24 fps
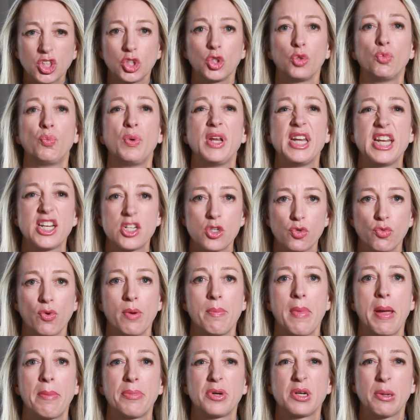we need to
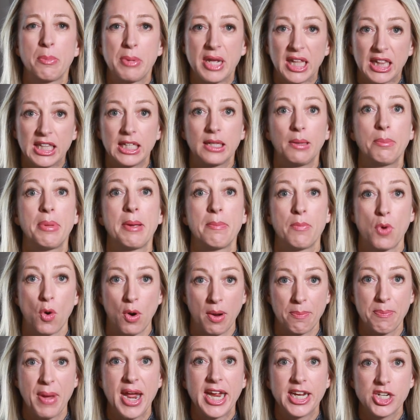remember to be a little bit
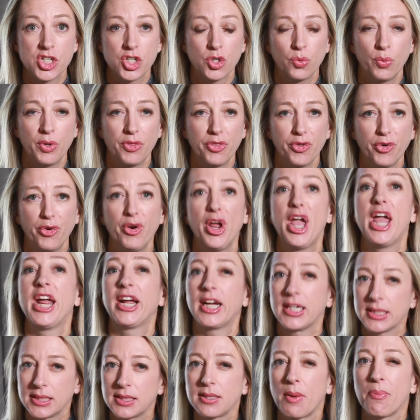more patient with her
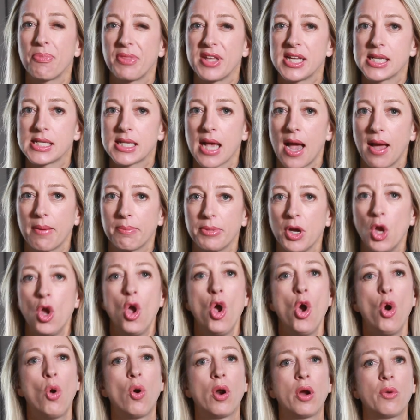because something's up.
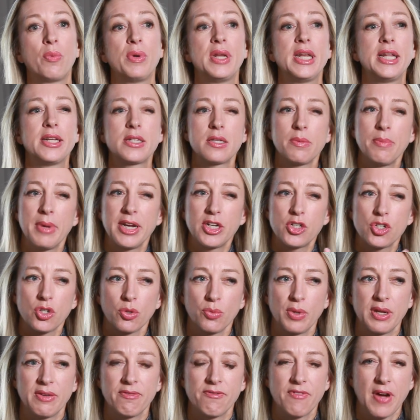Or we need to make sure
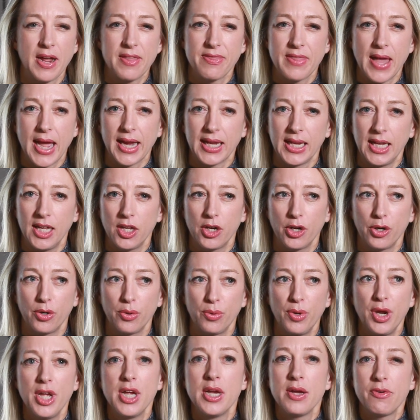we invite that
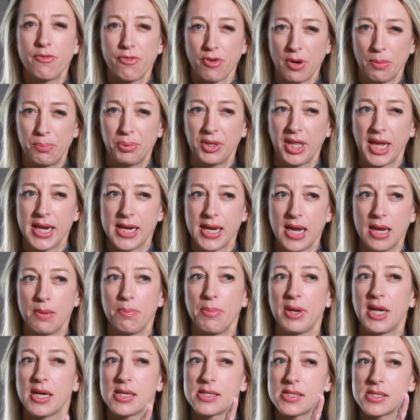kiddo for a play date
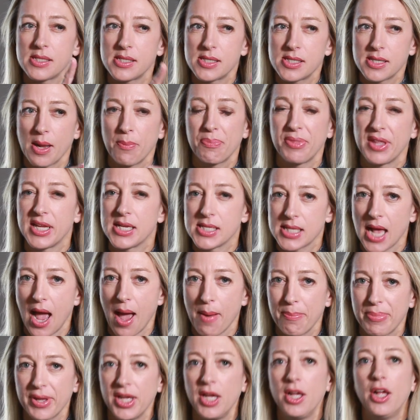because something's
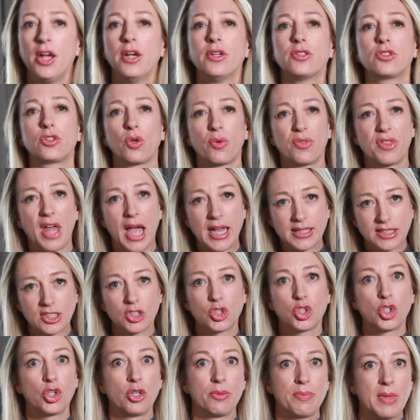up. So that's a
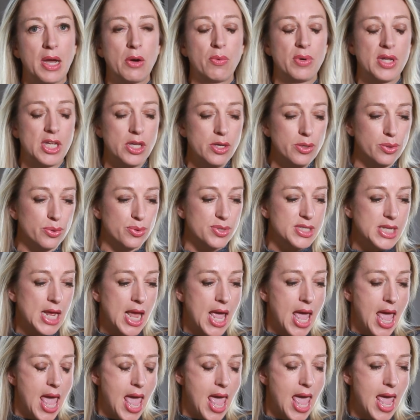term that we use.
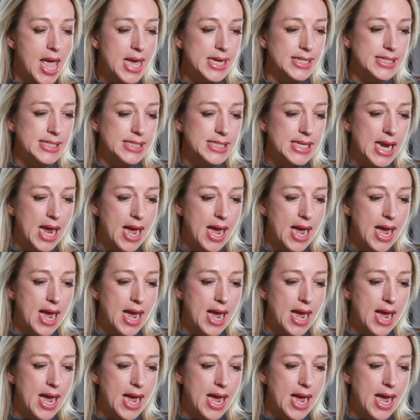And